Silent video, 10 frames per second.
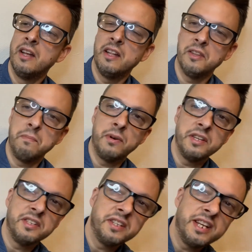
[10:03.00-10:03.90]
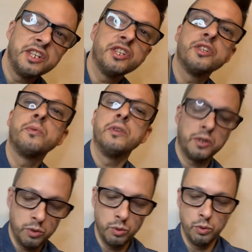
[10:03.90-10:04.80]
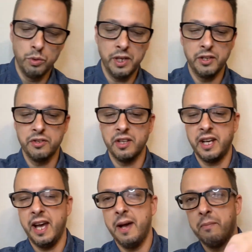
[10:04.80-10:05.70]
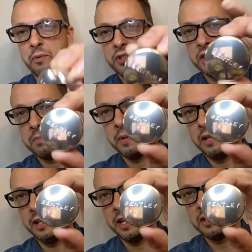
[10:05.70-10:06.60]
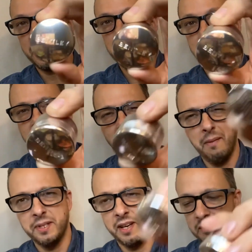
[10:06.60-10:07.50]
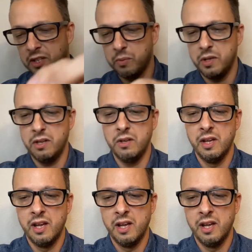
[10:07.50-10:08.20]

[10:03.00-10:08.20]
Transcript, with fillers: The presentation is really cool. Here's the cap. It says Bentley on top, and the cap's heavy as well.